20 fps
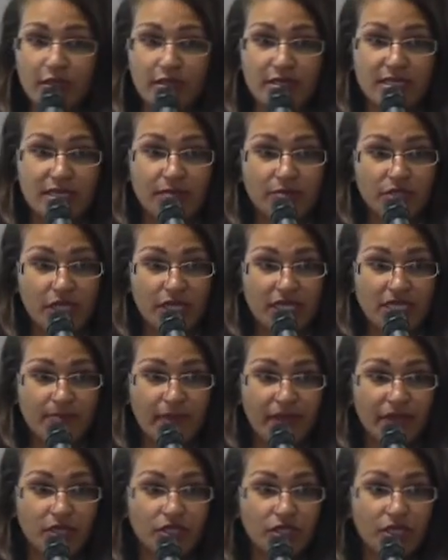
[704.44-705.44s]
consumption
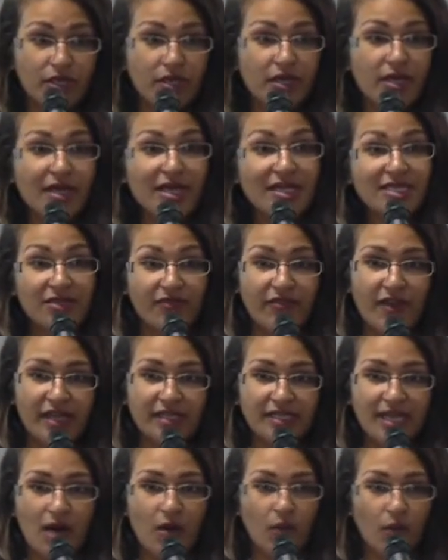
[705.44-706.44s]
expenditure to
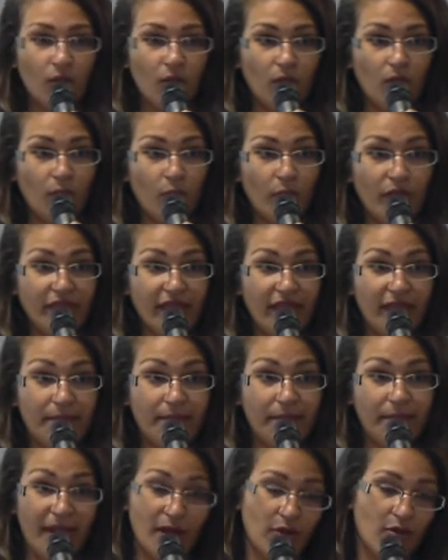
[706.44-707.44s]
find out, well, were they
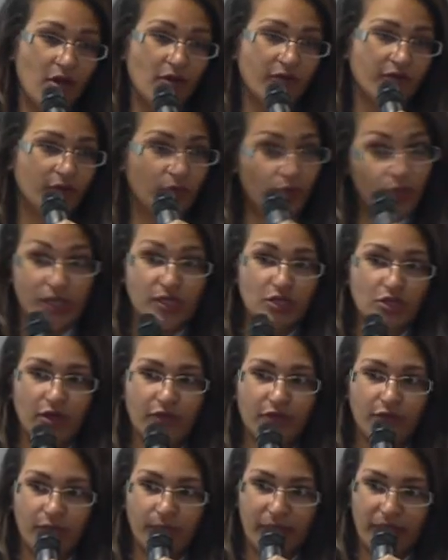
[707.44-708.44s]
better off or worse
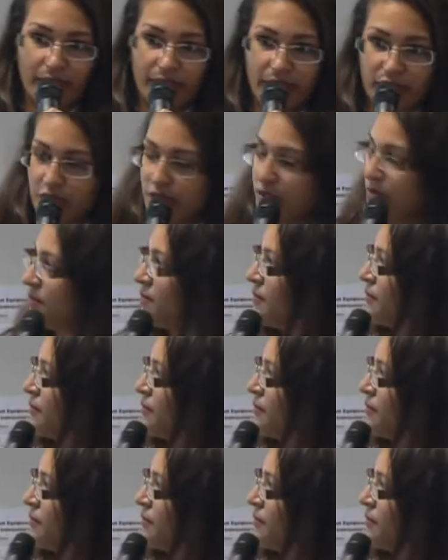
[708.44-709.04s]
off with migration?